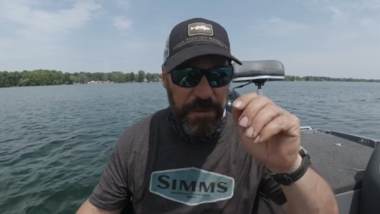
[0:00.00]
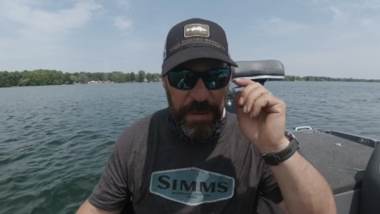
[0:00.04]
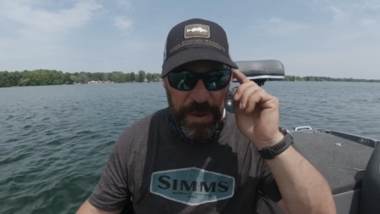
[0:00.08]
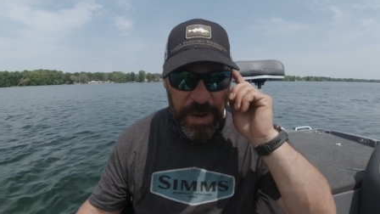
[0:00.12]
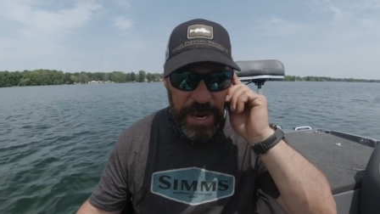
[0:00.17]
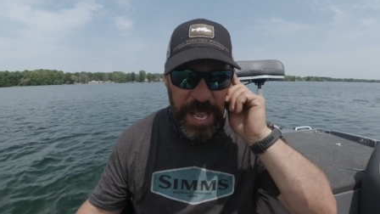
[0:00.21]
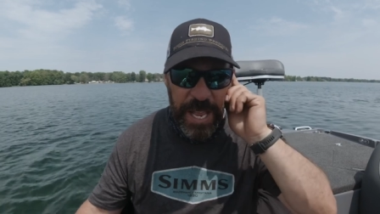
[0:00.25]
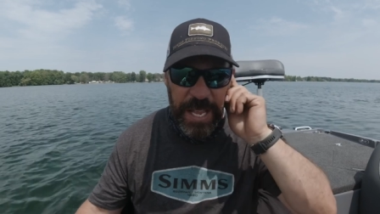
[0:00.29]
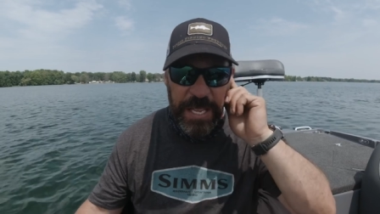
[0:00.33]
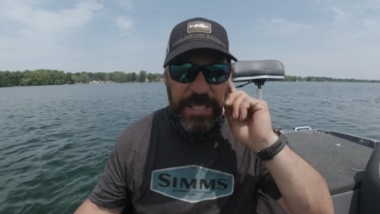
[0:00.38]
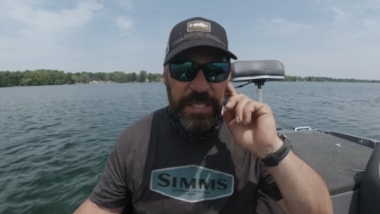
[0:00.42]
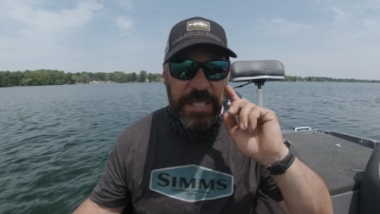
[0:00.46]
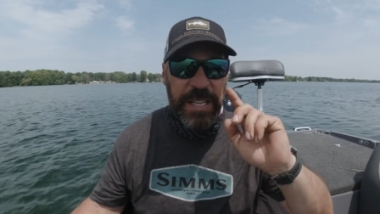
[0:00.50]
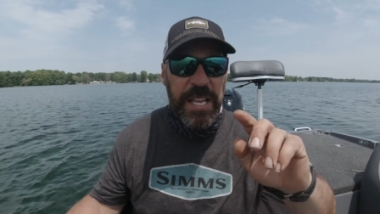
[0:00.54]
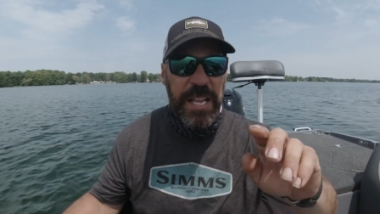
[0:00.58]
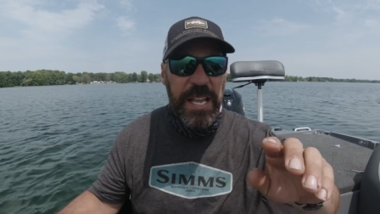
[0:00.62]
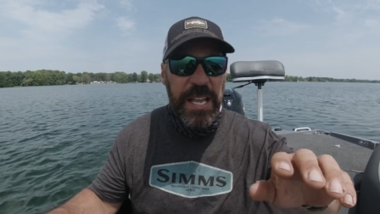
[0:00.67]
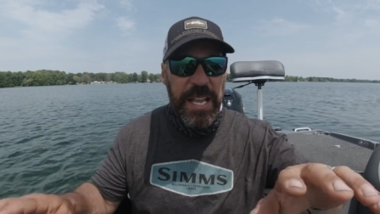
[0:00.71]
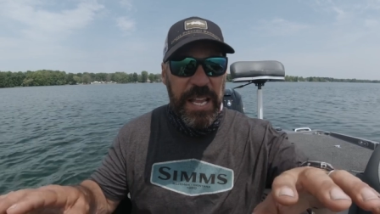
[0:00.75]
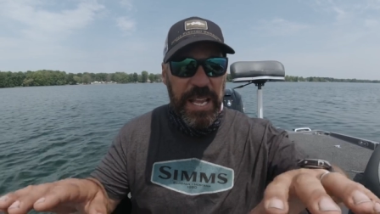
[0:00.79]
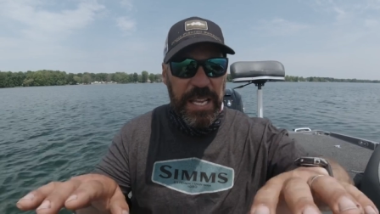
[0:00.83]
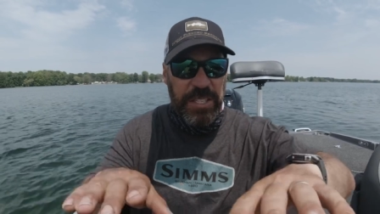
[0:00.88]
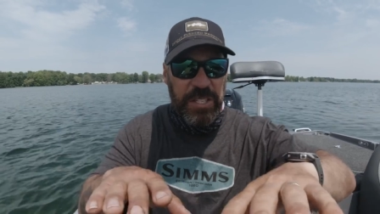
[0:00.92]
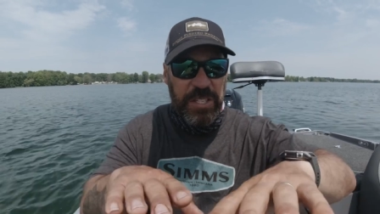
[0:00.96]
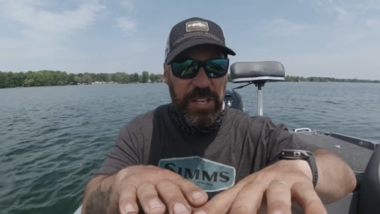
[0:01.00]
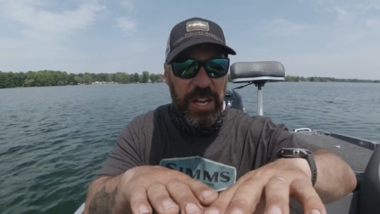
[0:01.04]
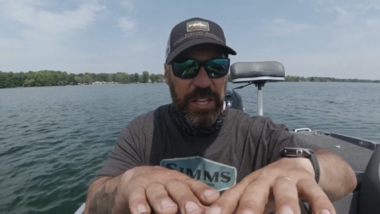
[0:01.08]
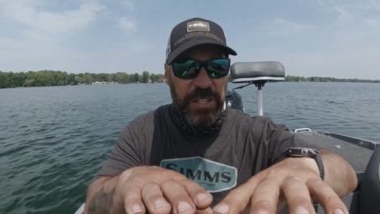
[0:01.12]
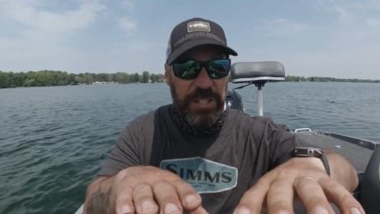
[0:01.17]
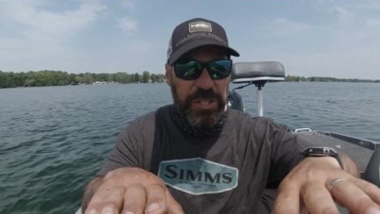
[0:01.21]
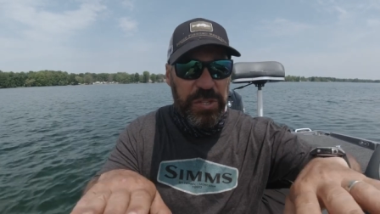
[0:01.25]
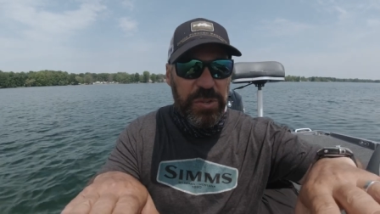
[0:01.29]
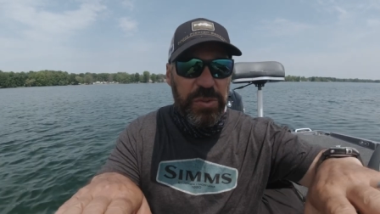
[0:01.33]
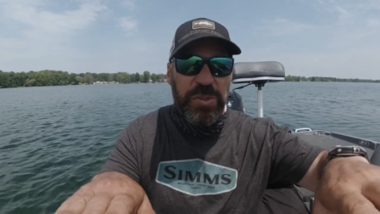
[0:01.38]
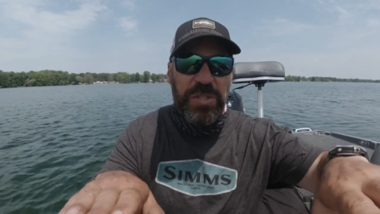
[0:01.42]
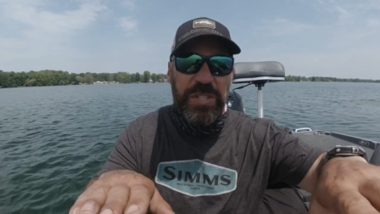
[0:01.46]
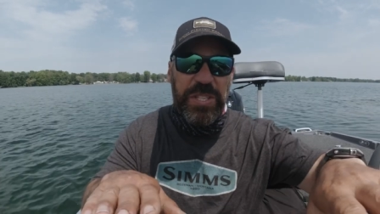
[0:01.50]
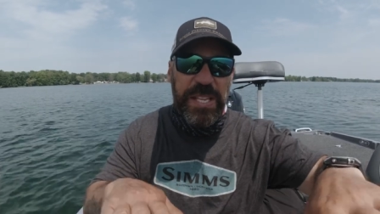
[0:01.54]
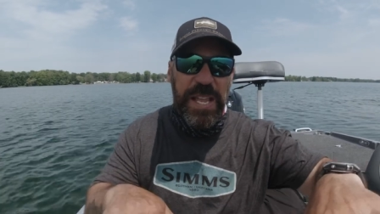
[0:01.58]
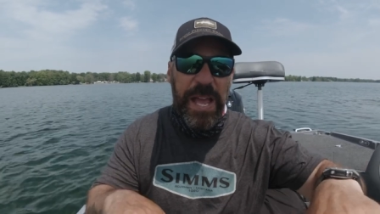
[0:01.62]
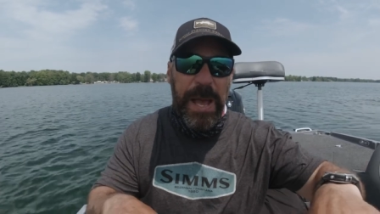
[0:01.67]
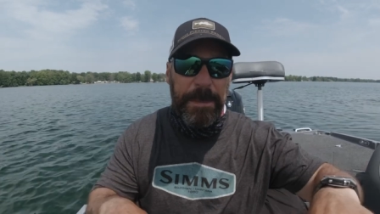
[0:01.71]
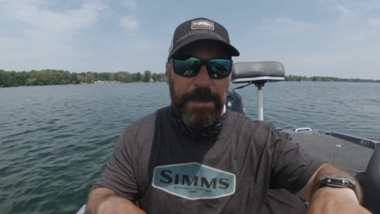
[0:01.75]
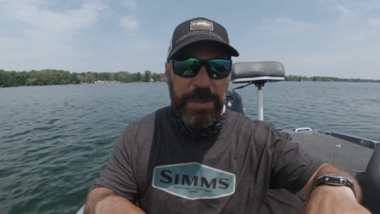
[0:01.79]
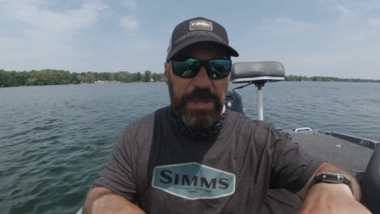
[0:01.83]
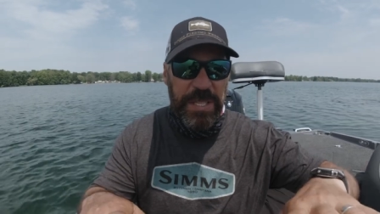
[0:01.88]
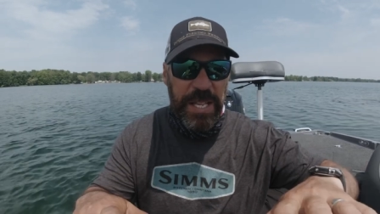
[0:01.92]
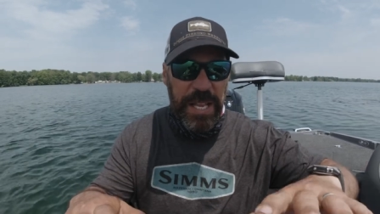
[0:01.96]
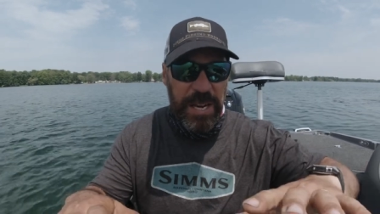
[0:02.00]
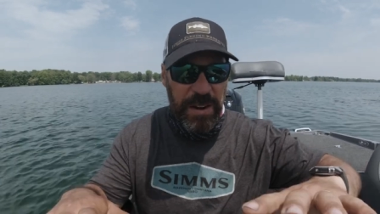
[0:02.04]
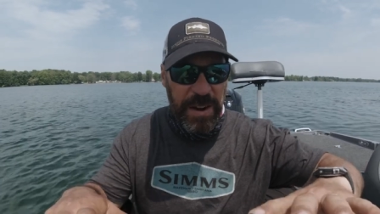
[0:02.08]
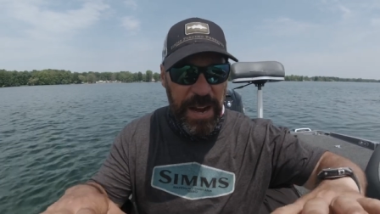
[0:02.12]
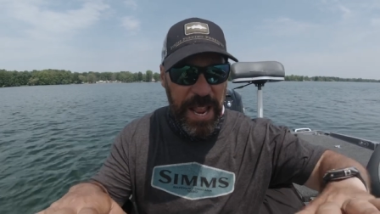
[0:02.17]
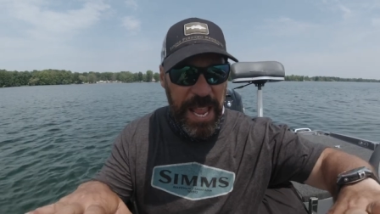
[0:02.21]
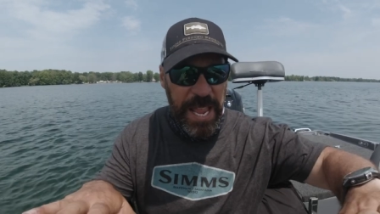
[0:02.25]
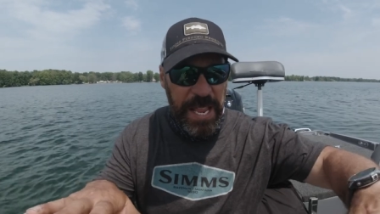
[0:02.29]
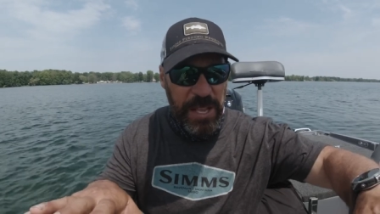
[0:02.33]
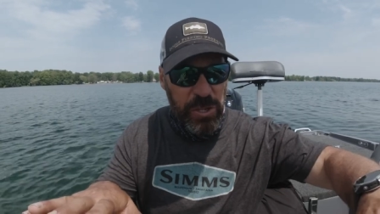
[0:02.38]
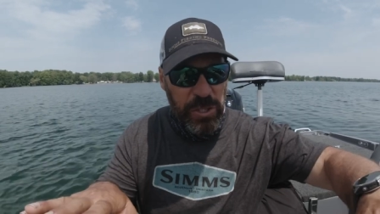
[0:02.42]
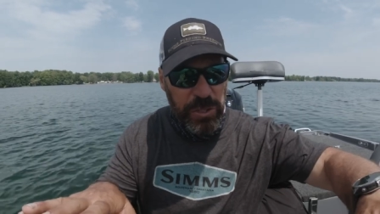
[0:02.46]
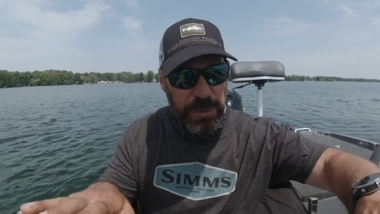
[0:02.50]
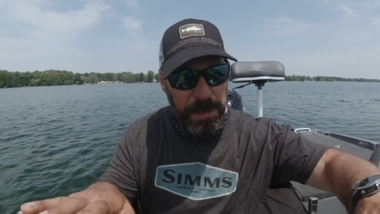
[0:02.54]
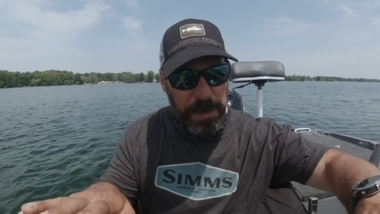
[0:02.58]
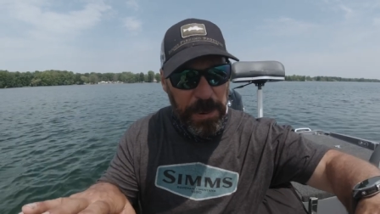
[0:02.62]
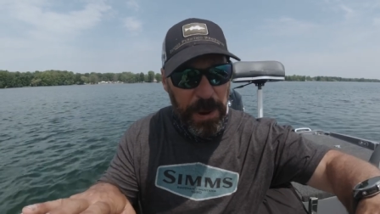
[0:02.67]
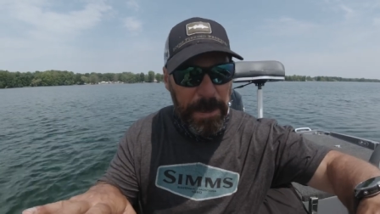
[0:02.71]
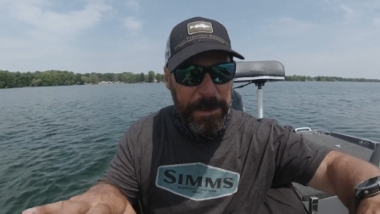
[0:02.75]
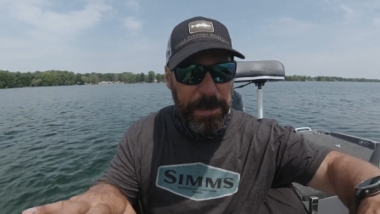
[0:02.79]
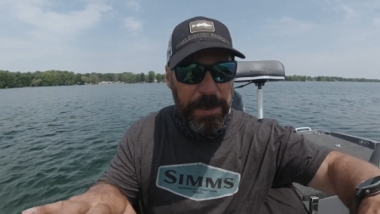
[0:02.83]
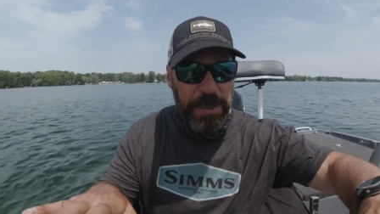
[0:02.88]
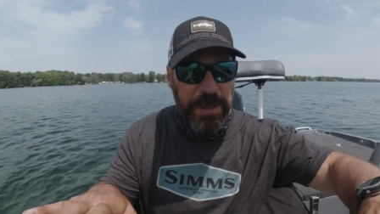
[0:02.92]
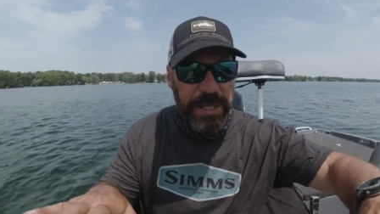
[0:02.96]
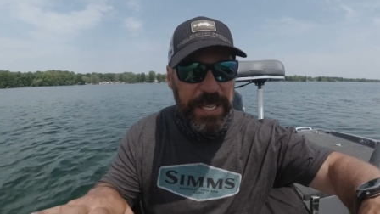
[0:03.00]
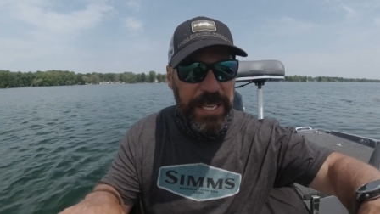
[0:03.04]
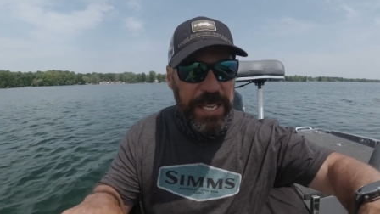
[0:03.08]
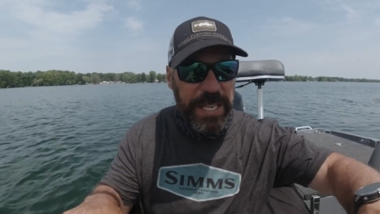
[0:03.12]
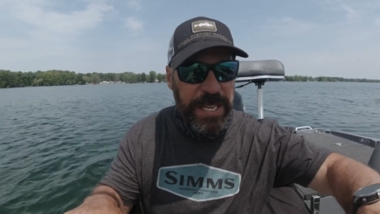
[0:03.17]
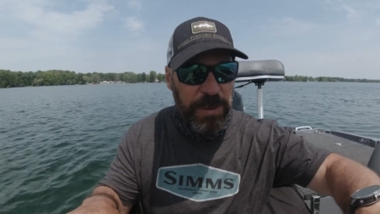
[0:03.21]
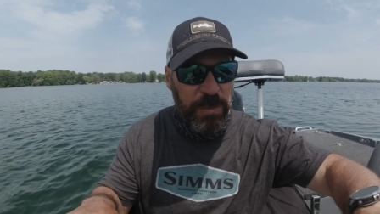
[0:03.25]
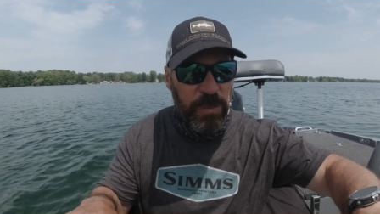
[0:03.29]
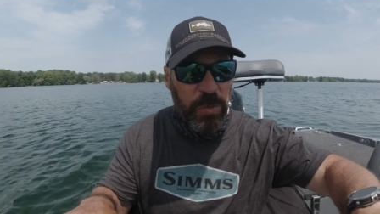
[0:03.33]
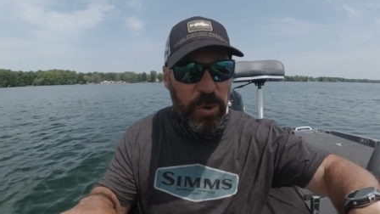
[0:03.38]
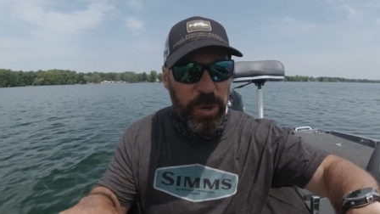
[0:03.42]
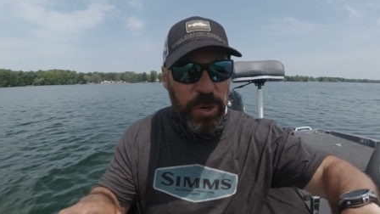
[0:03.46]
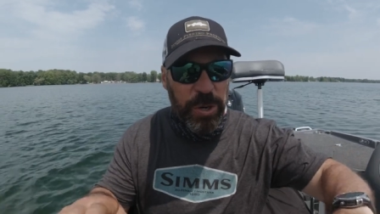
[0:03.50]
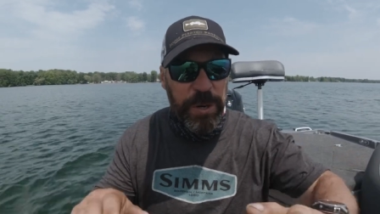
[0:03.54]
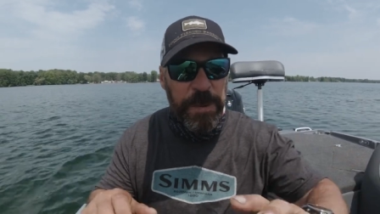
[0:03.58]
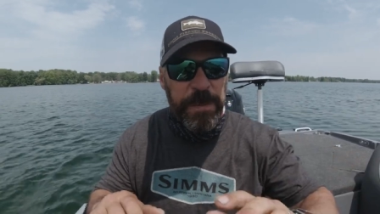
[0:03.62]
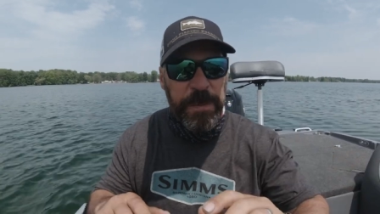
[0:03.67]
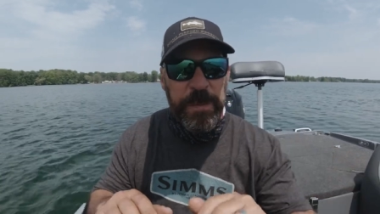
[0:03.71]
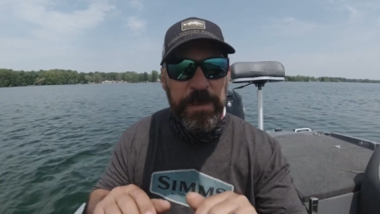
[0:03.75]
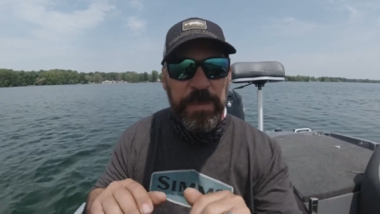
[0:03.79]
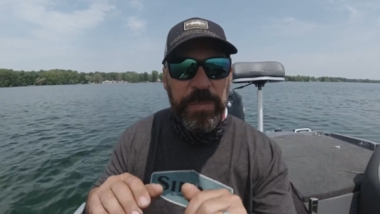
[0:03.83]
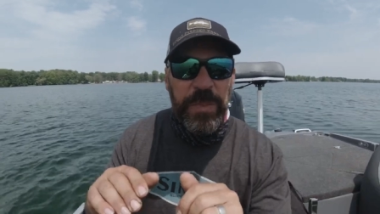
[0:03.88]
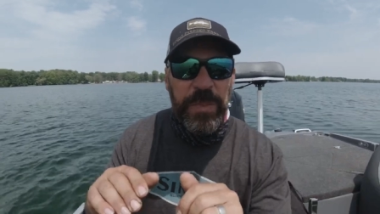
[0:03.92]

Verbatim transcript: front end. It's got two steps that are angled properly inward